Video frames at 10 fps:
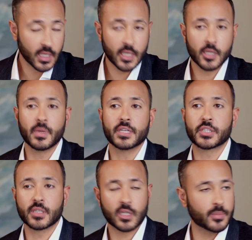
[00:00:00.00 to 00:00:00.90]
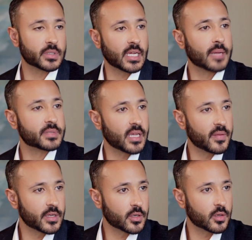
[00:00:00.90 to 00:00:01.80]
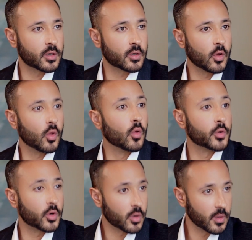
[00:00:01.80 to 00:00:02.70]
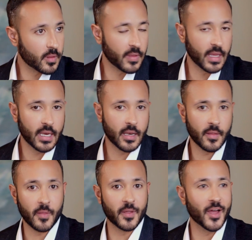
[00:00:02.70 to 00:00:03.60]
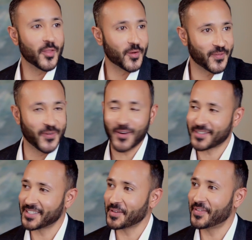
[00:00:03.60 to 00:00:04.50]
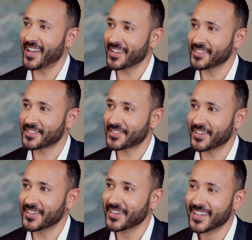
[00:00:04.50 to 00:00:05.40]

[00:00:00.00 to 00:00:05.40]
You mentioned a couple times now that you're older than the other folks that we've had on the show.